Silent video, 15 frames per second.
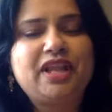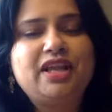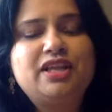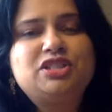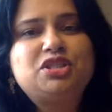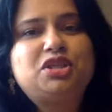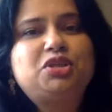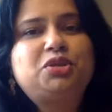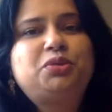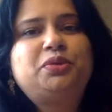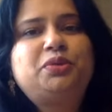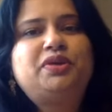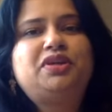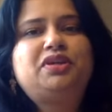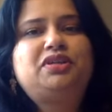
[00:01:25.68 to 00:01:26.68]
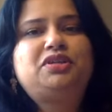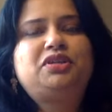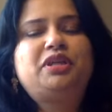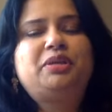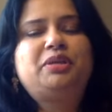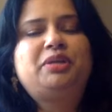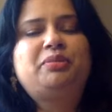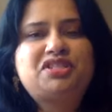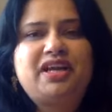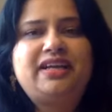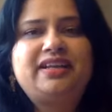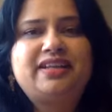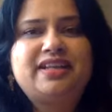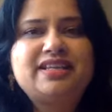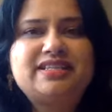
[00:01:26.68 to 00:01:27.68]
So to
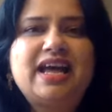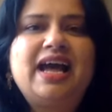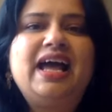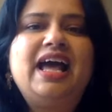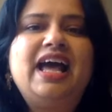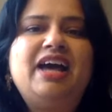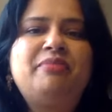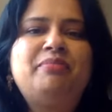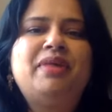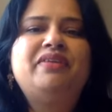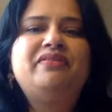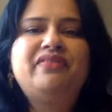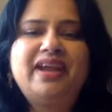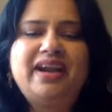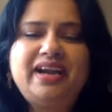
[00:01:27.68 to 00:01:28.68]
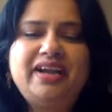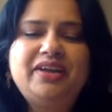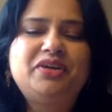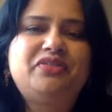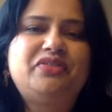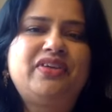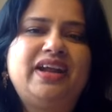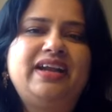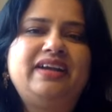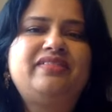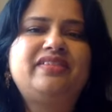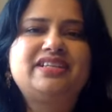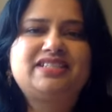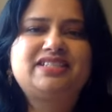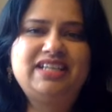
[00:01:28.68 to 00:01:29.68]
demonstrate this, I have my very good friend,
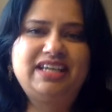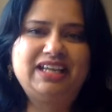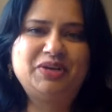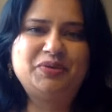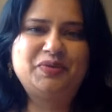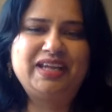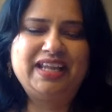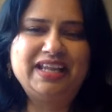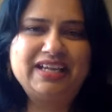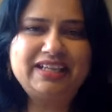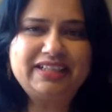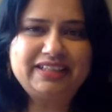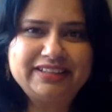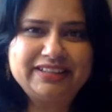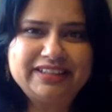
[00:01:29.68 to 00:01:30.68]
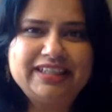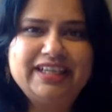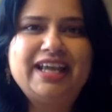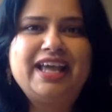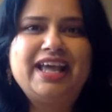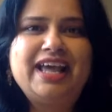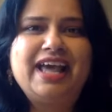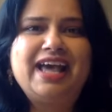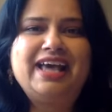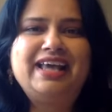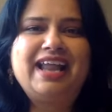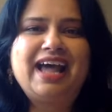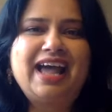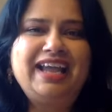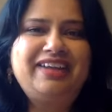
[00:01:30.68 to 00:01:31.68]
Christine, over here. And
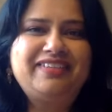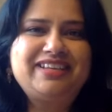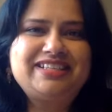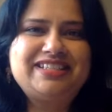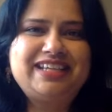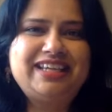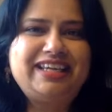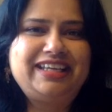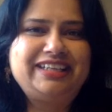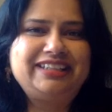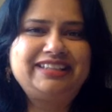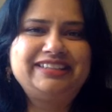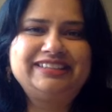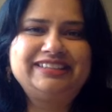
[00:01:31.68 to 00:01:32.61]
hi, Christine.